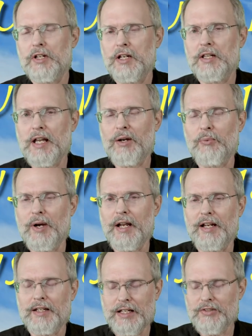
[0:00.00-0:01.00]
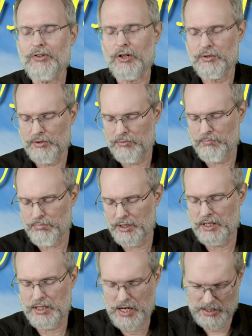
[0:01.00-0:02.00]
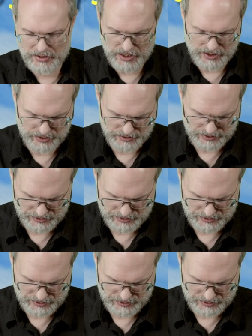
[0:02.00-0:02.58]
it in that way. That's a pretty neat thing.